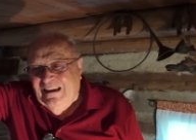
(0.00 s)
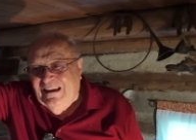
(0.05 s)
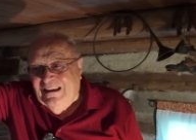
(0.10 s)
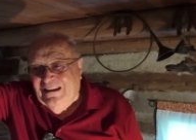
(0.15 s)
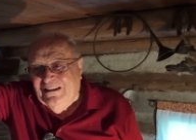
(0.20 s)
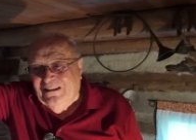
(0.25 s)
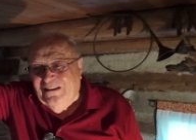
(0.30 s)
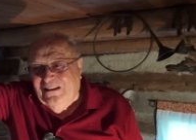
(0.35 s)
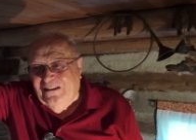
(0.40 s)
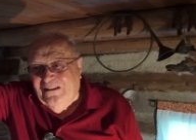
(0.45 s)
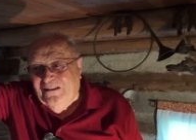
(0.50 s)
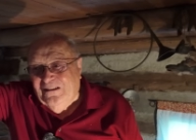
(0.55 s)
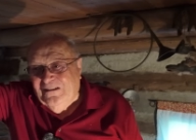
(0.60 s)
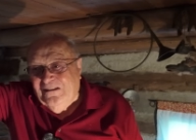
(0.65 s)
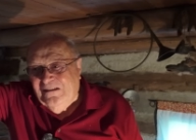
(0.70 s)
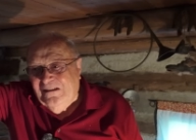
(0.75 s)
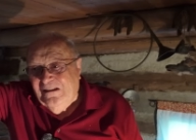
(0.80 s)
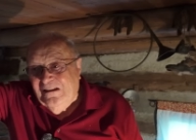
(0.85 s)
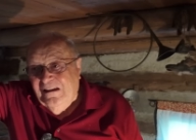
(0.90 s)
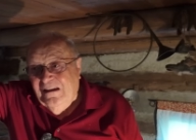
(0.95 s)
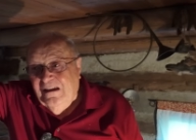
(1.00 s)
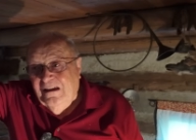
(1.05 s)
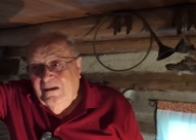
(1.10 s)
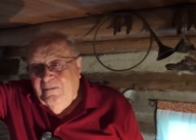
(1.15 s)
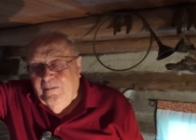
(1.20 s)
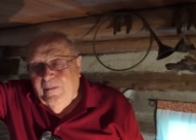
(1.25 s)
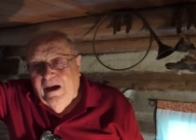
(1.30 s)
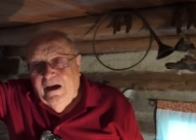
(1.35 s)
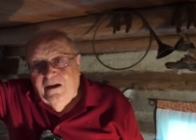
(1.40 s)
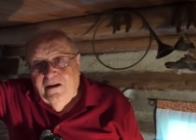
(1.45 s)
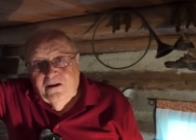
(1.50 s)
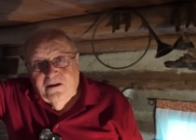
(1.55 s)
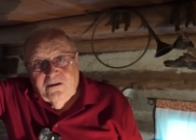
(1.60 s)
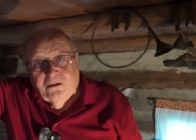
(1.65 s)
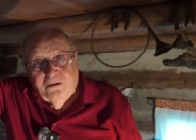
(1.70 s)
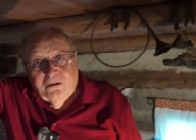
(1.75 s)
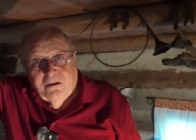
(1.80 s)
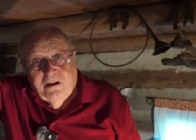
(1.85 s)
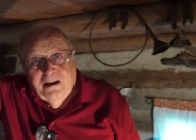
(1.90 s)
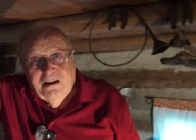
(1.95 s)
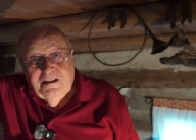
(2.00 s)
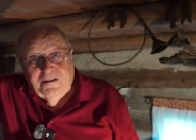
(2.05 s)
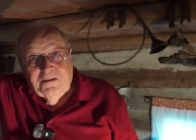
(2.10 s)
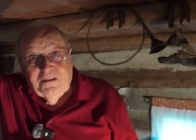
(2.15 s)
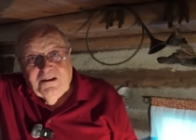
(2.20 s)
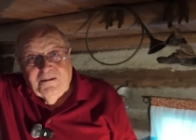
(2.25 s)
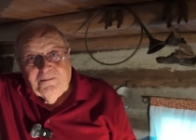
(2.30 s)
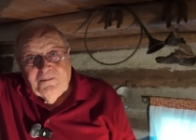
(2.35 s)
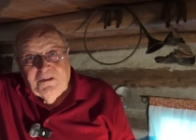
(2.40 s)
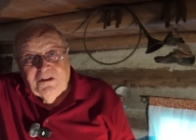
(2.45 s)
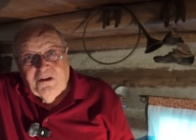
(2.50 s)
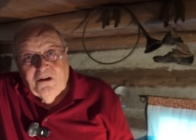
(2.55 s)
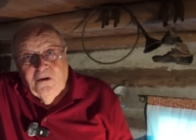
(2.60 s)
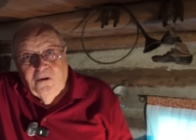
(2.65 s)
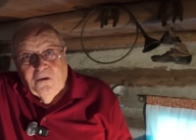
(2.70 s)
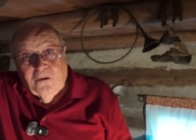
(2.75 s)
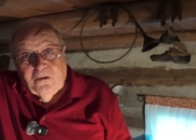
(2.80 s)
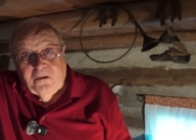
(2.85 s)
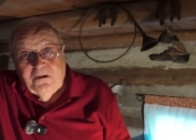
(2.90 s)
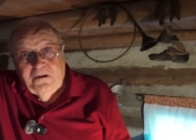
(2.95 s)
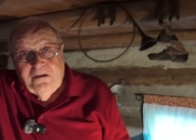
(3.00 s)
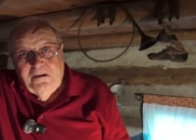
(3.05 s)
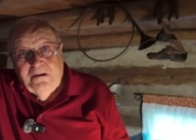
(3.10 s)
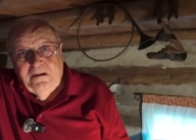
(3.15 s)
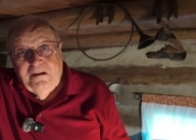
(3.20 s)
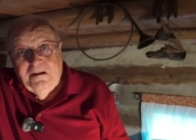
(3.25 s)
And my uncle held up the court,